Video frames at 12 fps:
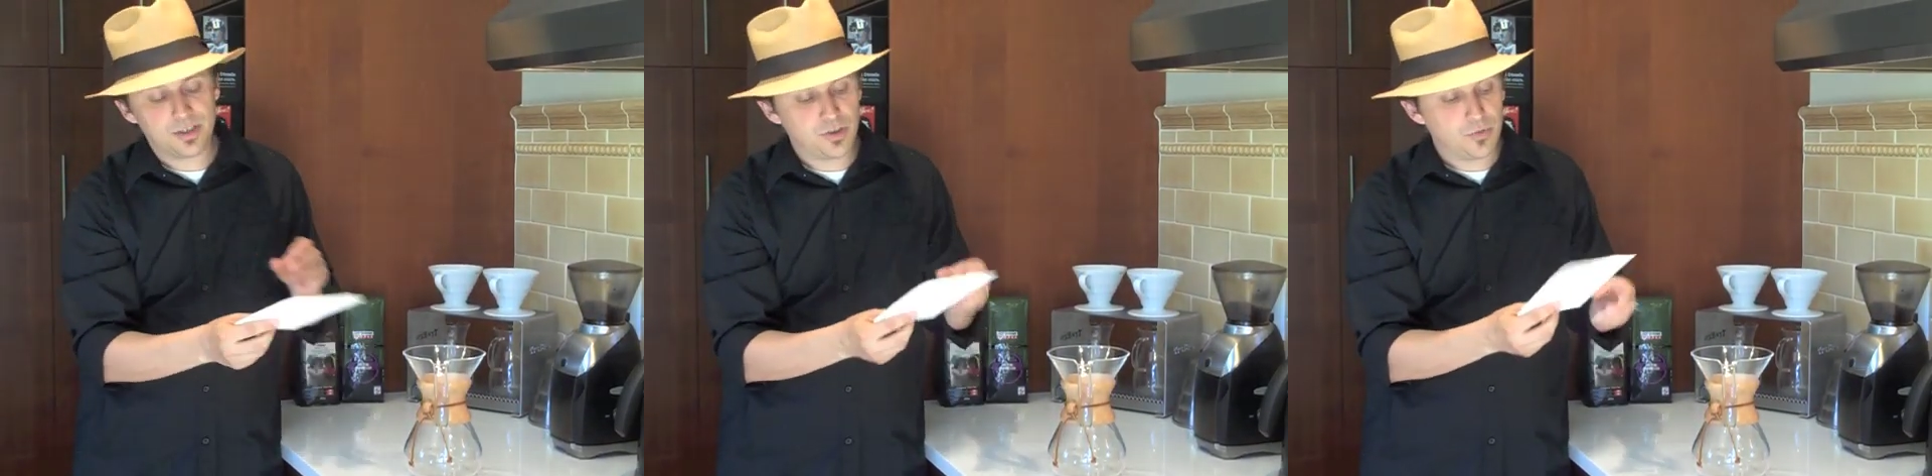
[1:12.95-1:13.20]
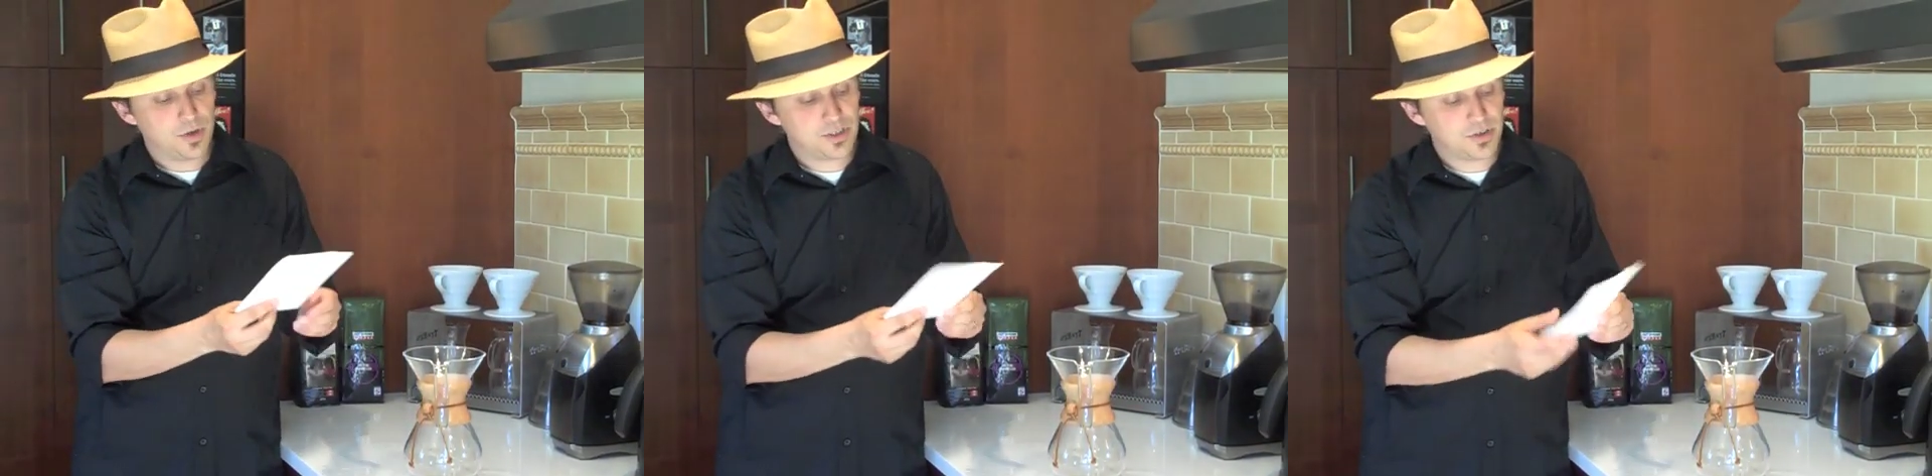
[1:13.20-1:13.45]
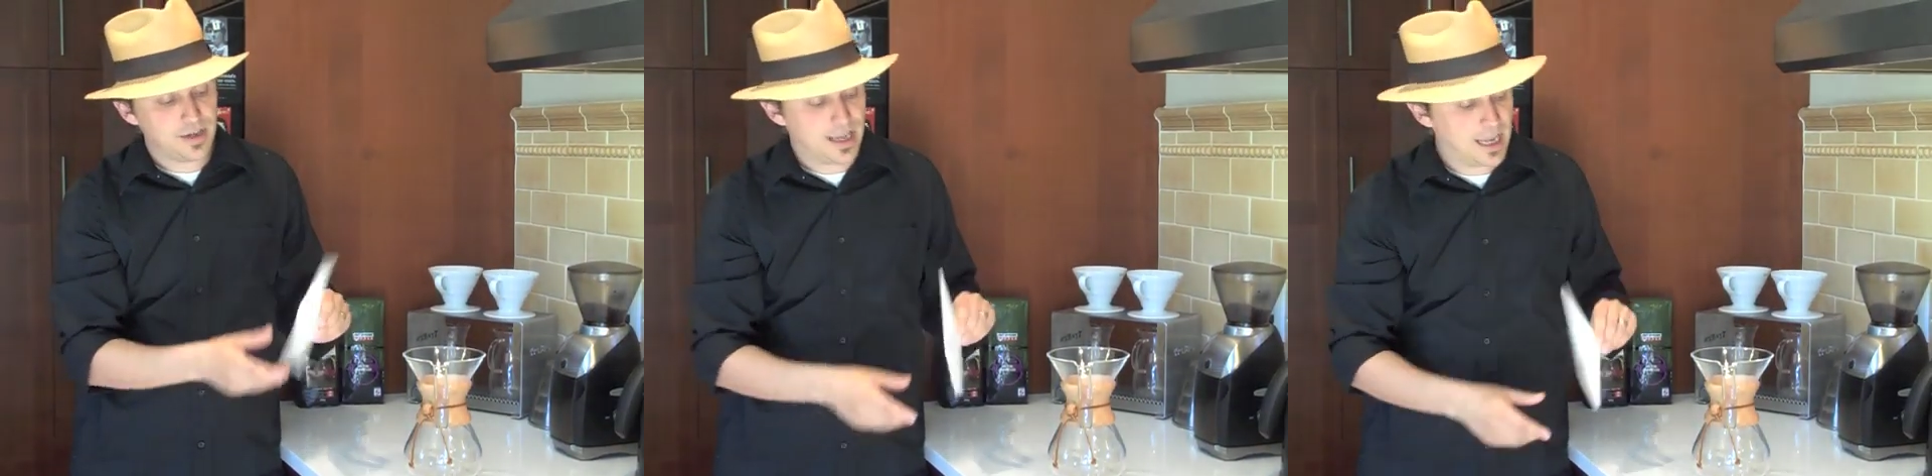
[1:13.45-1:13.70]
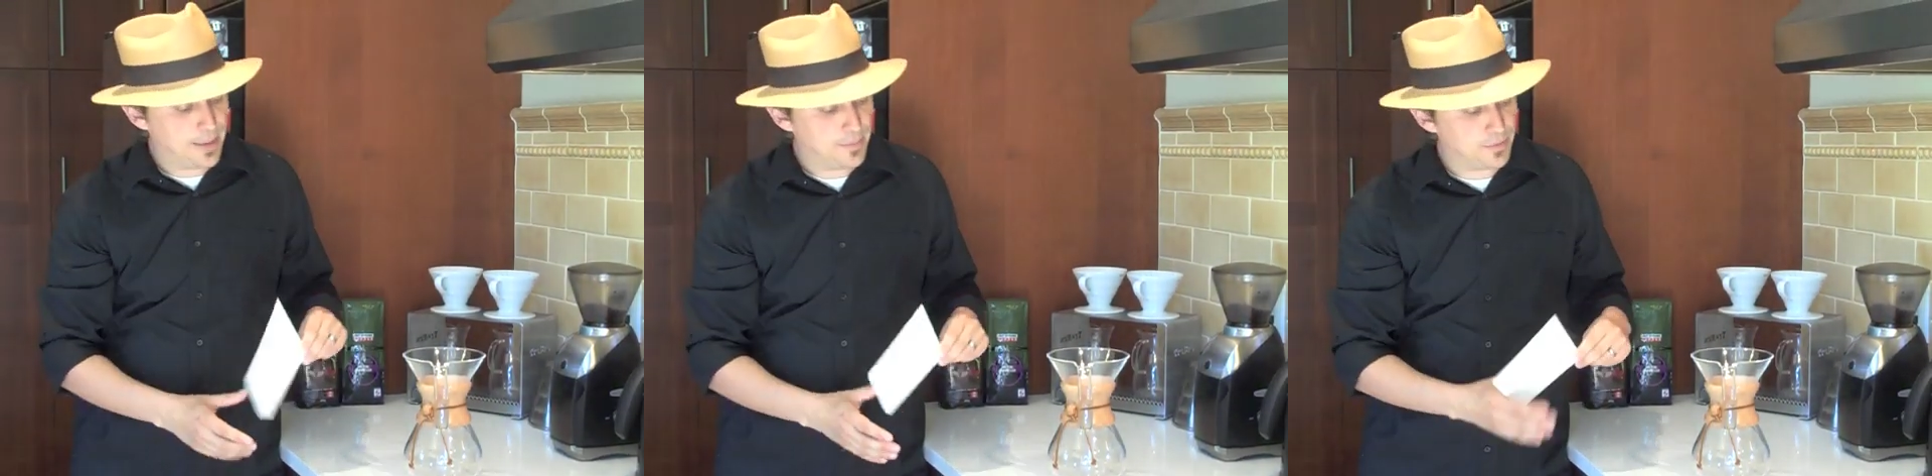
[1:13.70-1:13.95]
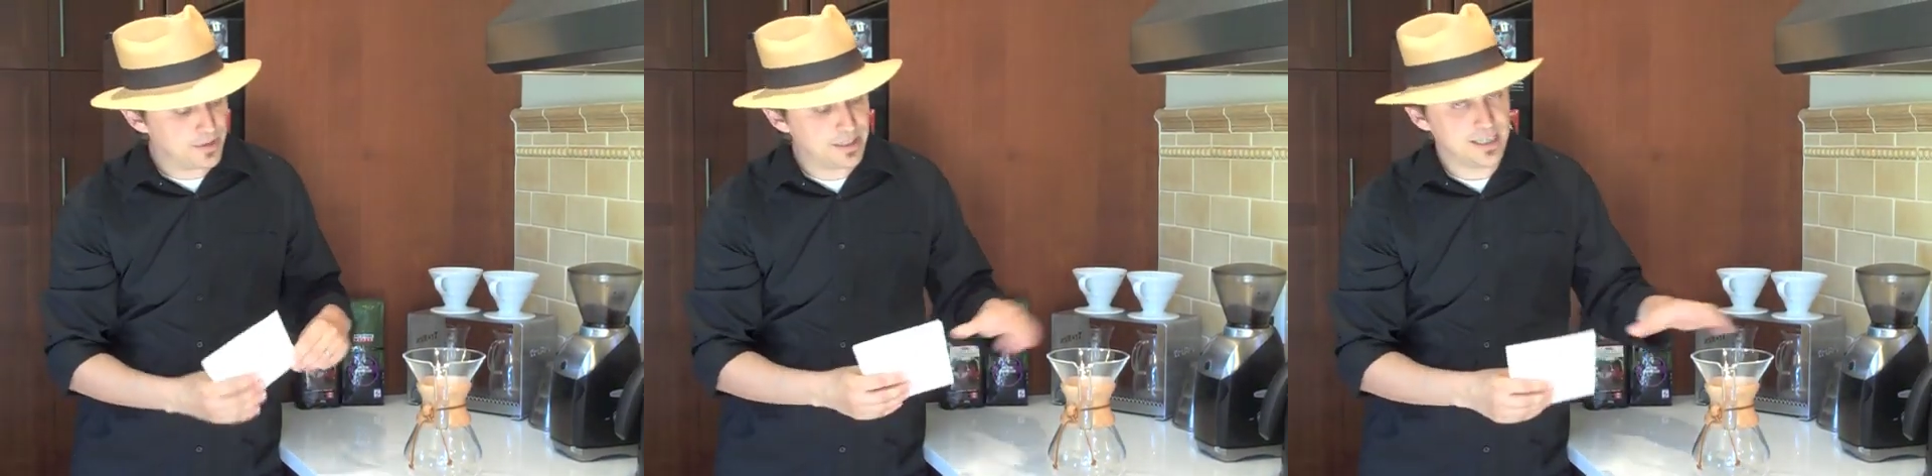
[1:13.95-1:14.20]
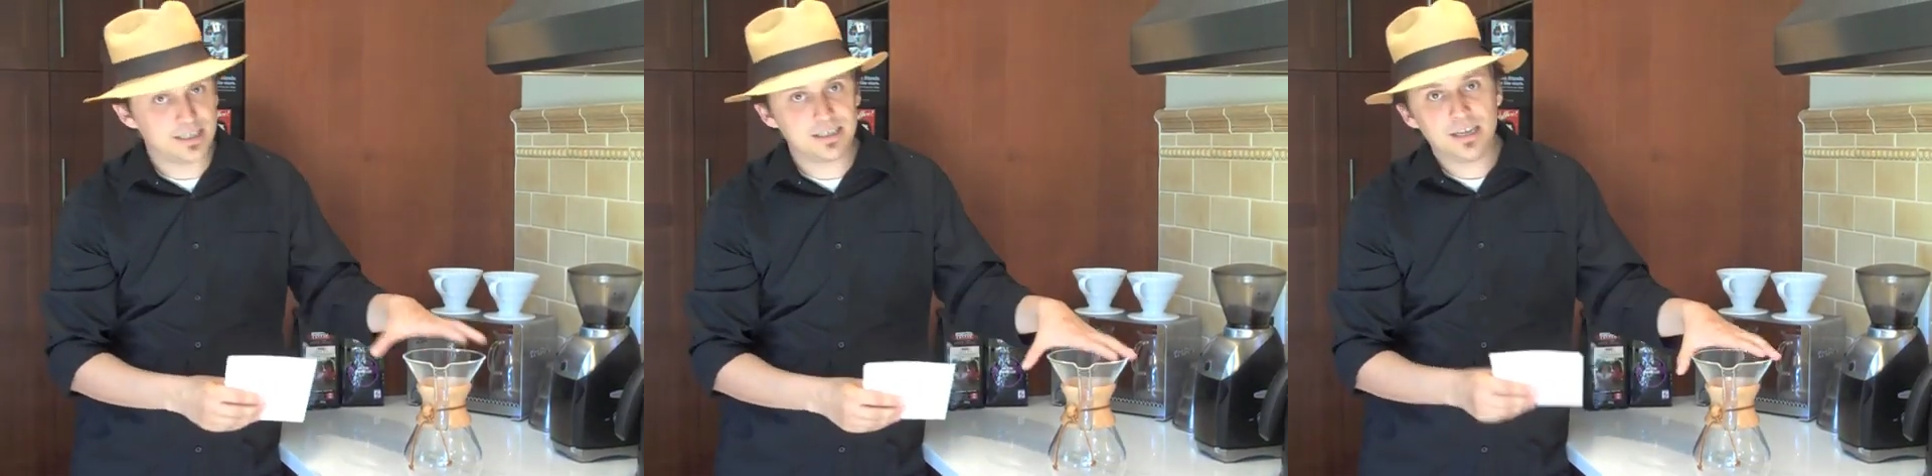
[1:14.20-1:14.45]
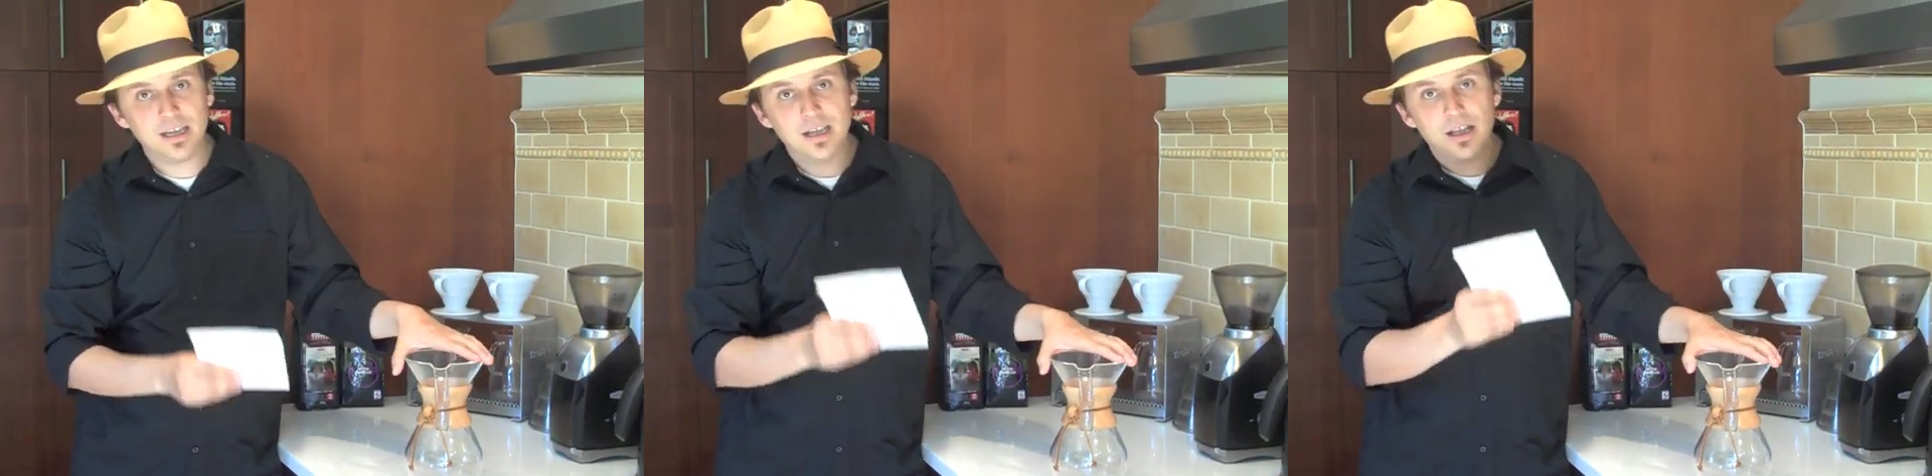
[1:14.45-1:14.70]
So what's going to happen with this,